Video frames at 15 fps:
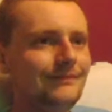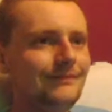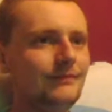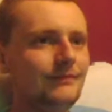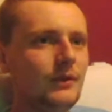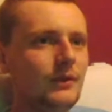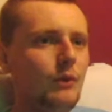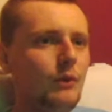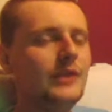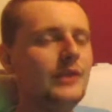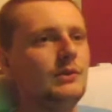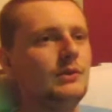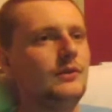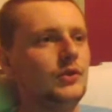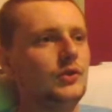What is it
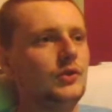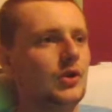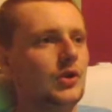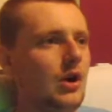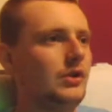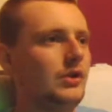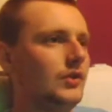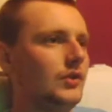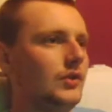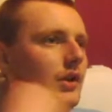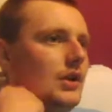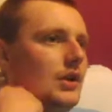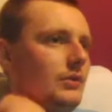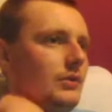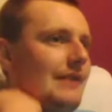with us on corners?
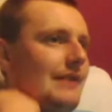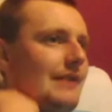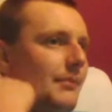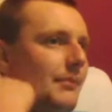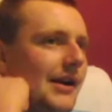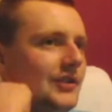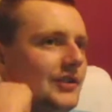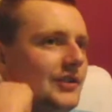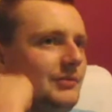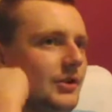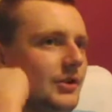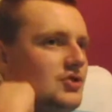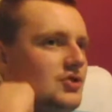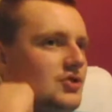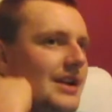Do we ever practice them on
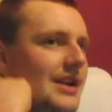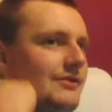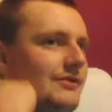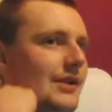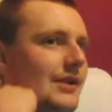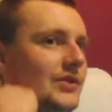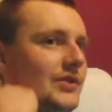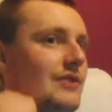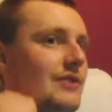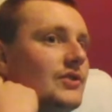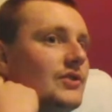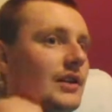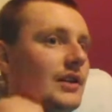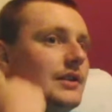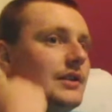the training ground?
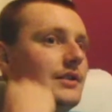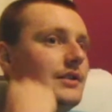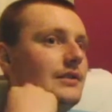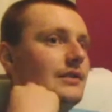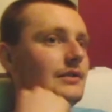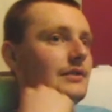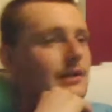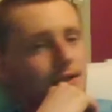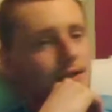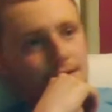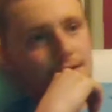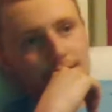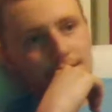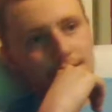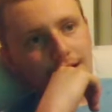Seriously.
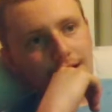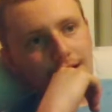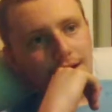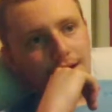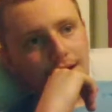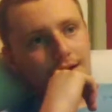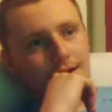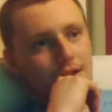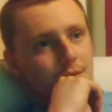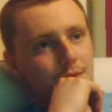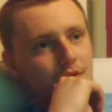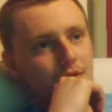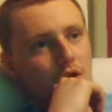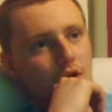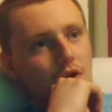I know we've
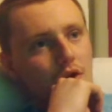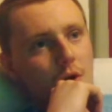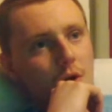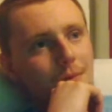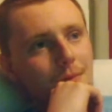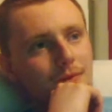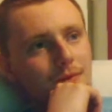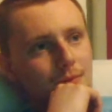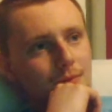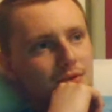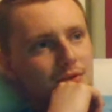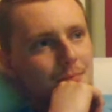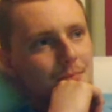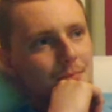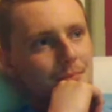scored a couple from
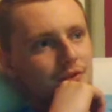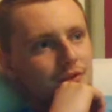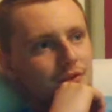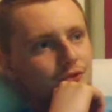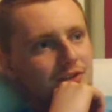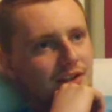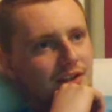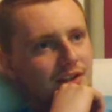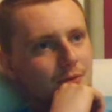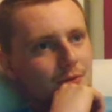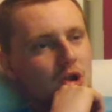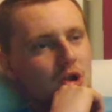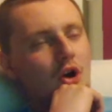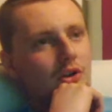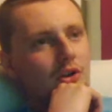set pieces recently, but
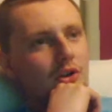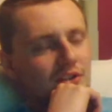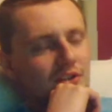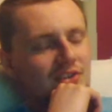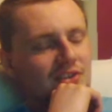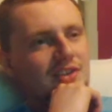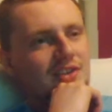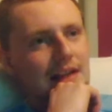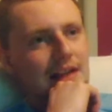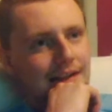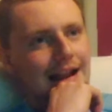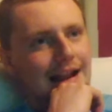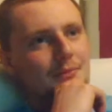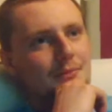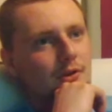corners are still an
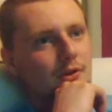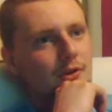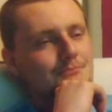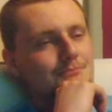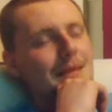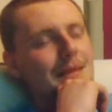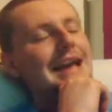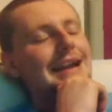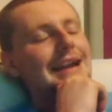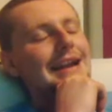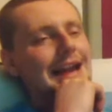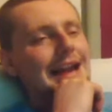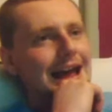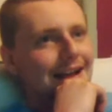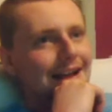absolute pain in the
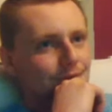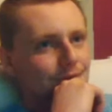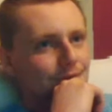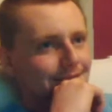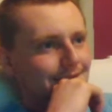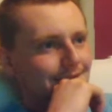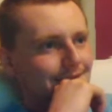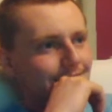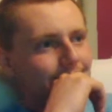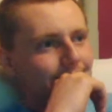ass for City.